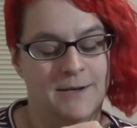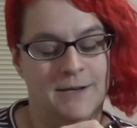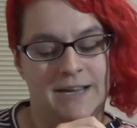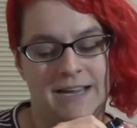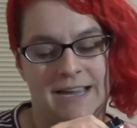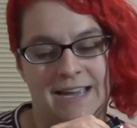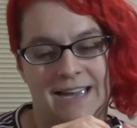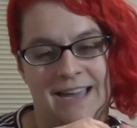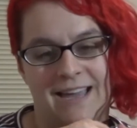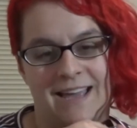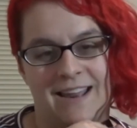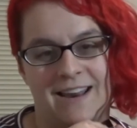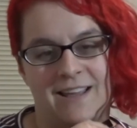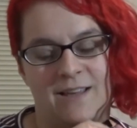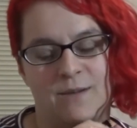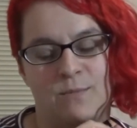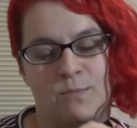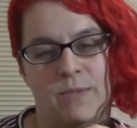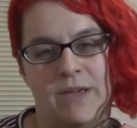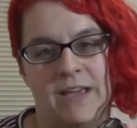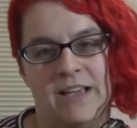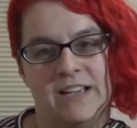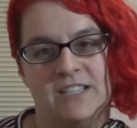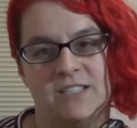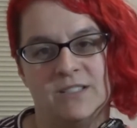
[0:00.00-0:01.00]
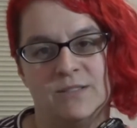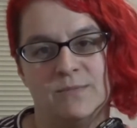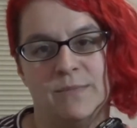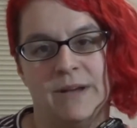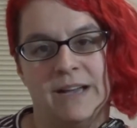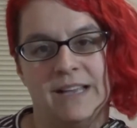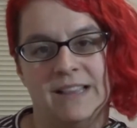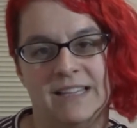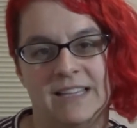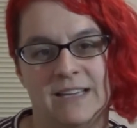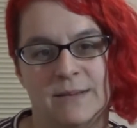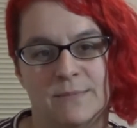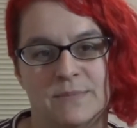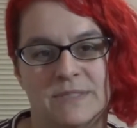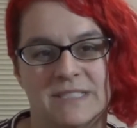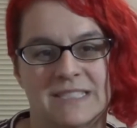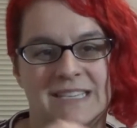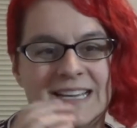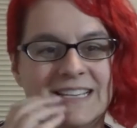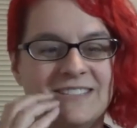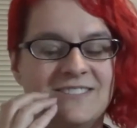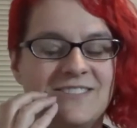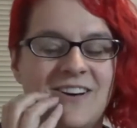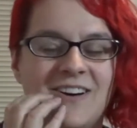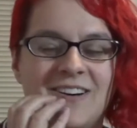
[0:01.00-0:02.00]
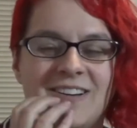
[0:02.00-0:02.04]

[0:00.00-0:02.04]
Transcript: and it makes my lips, it takes